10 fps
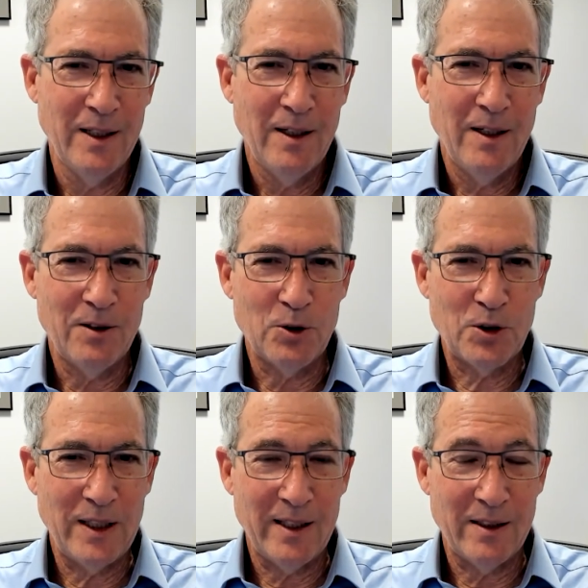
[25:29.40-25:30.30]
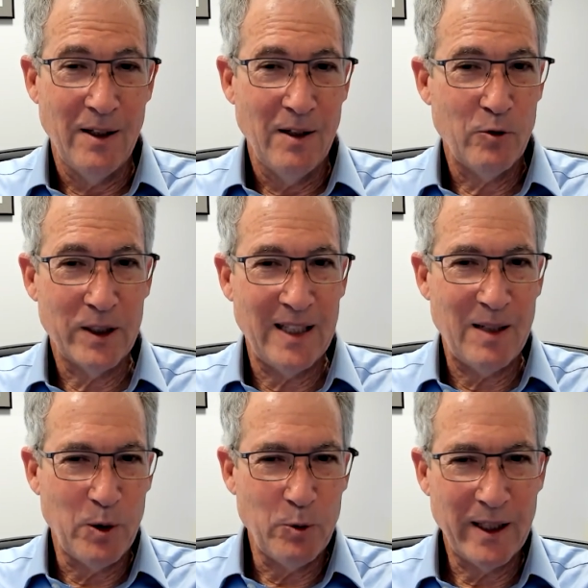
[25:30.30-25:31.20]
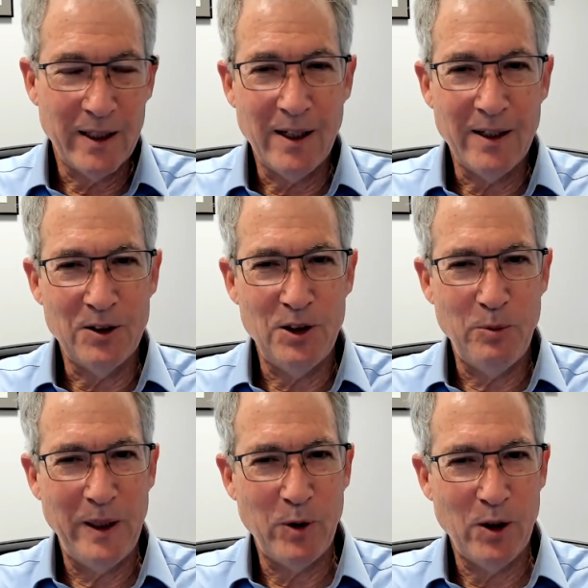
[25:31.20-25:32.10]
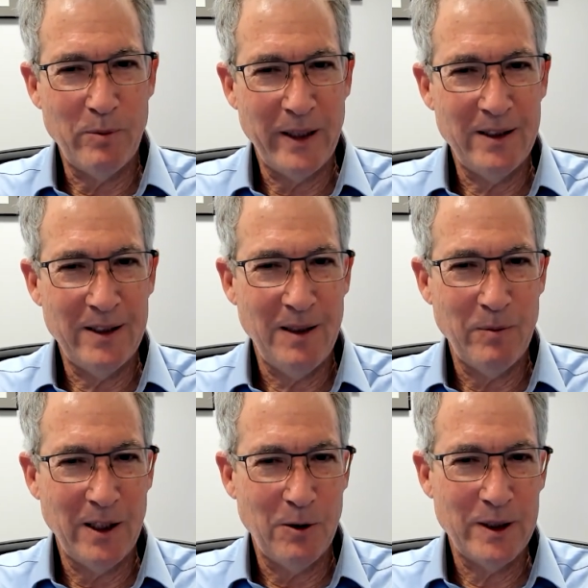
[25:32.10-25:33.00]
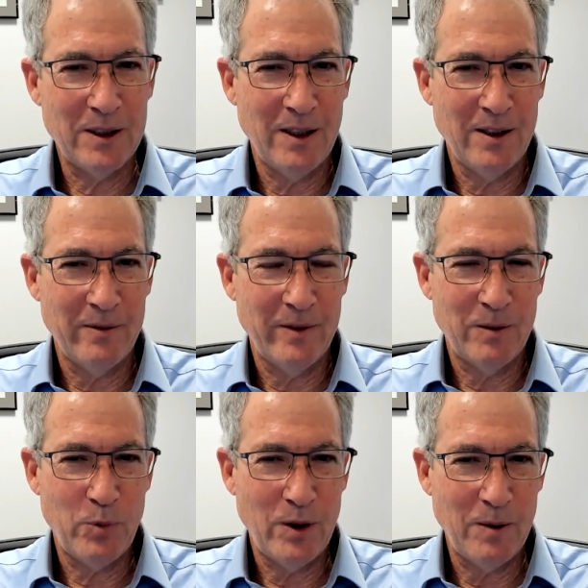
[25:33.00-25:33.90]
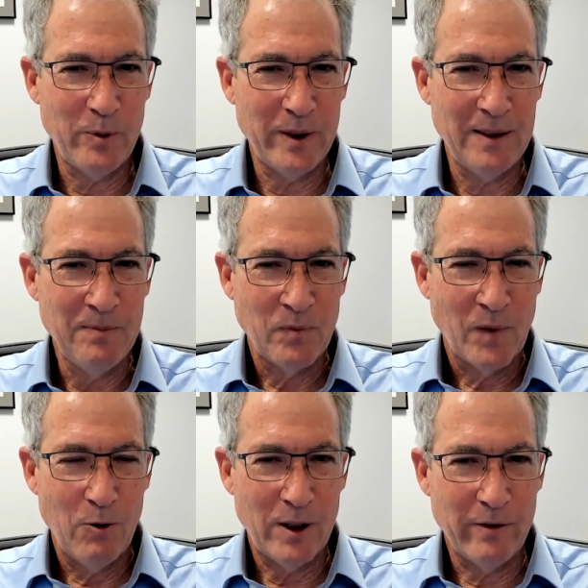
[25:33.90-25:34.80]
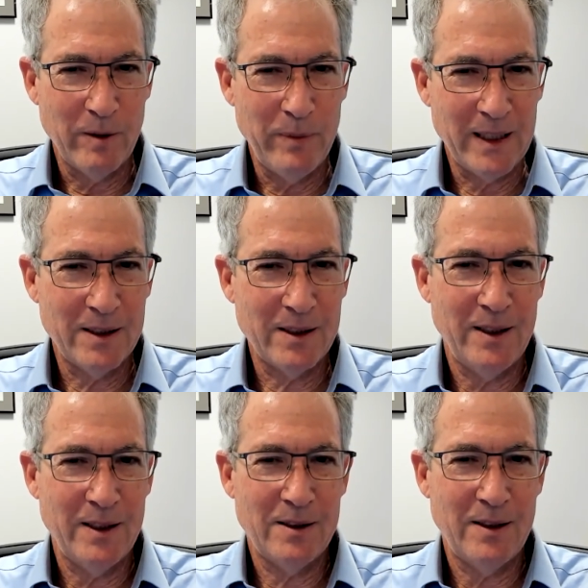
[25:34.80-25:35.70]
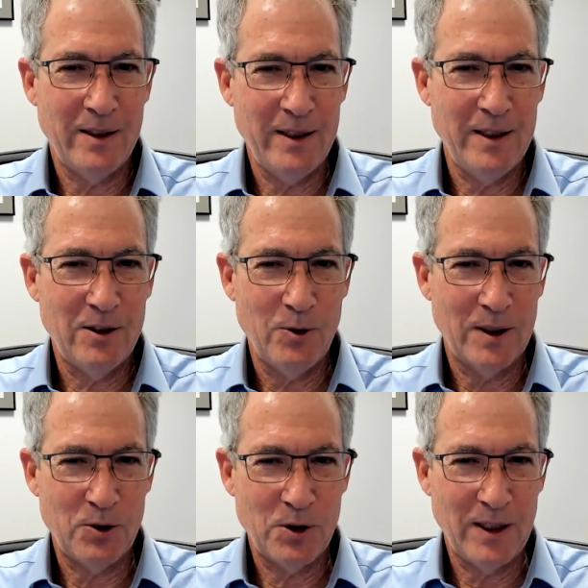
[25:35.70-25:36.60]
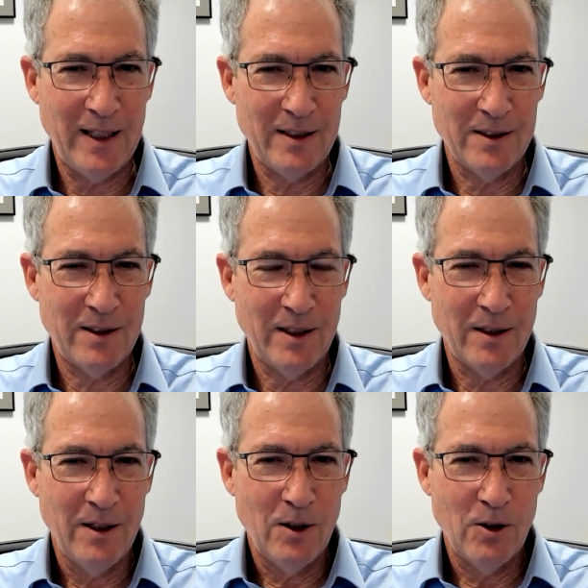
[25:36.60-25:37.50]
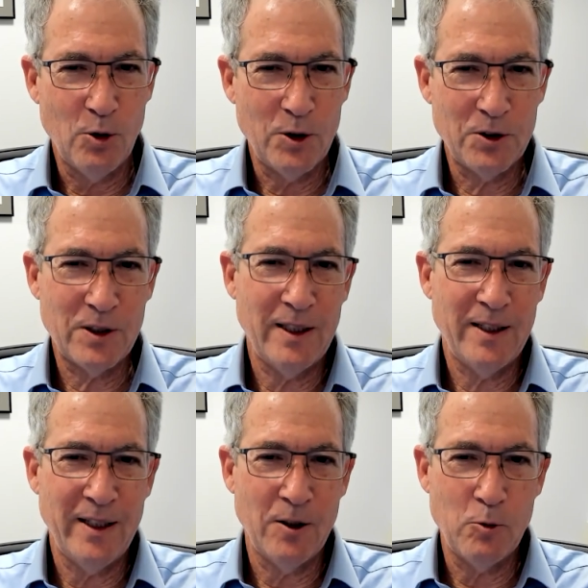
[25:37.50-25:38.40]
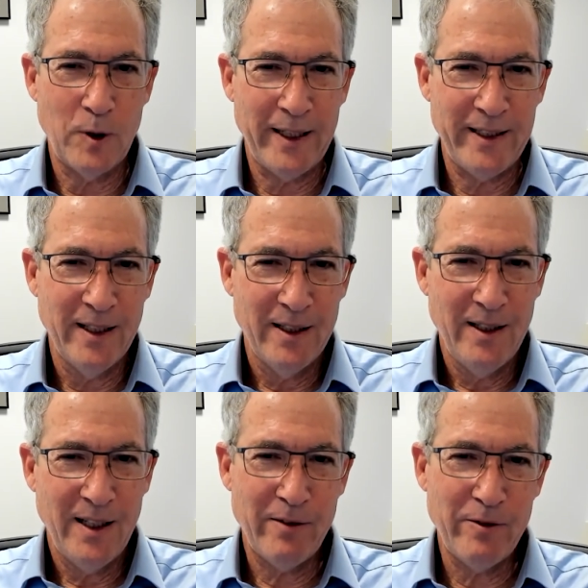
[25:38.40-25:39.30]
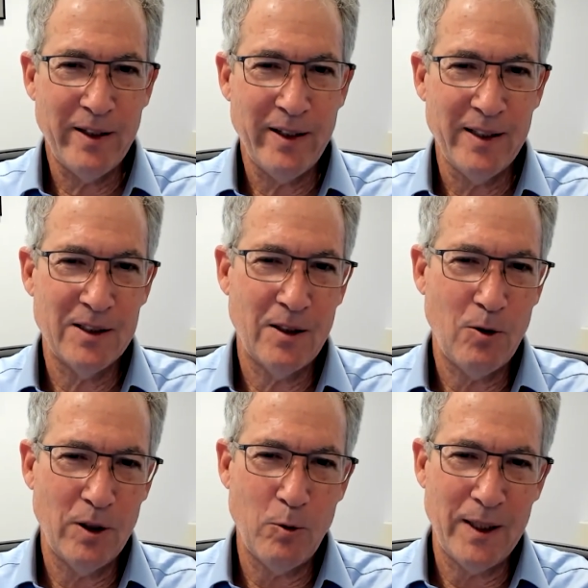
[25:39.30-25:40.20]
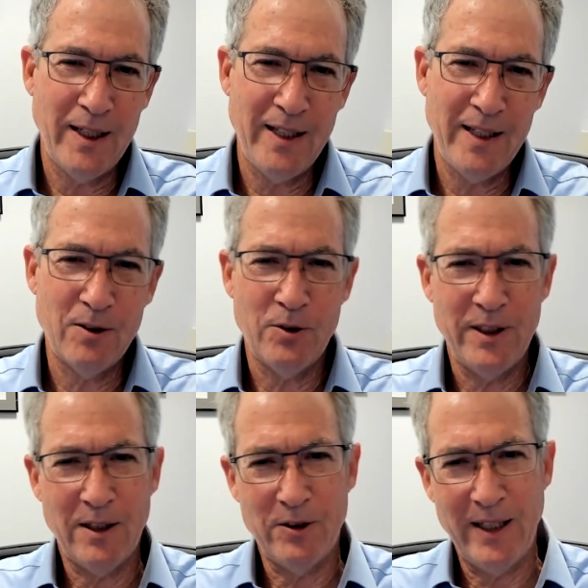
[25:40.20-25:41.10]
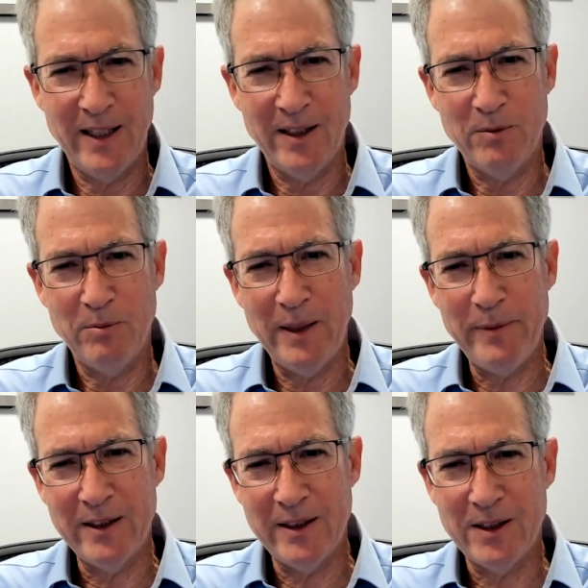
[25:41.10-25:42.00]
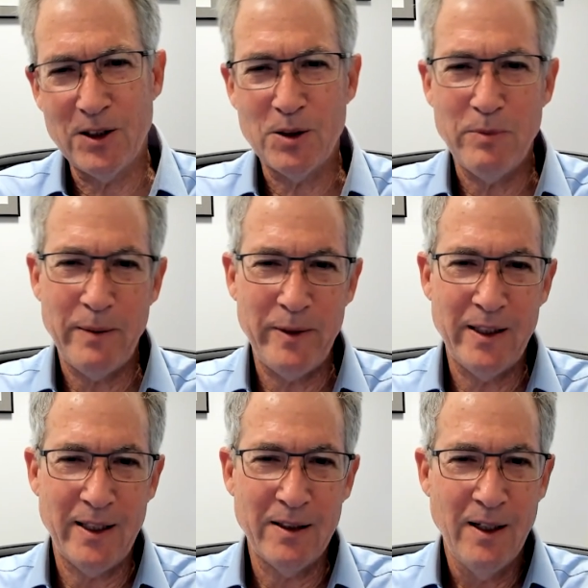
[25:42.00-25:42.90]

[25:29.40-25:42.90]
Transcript: understand. For example, when I hire new people on my team, I always tell them that probably one of the biggest things that they need to understand is that lawyers think in gray. Everything is on the one hand, on the other hand, maybe this, maybe that.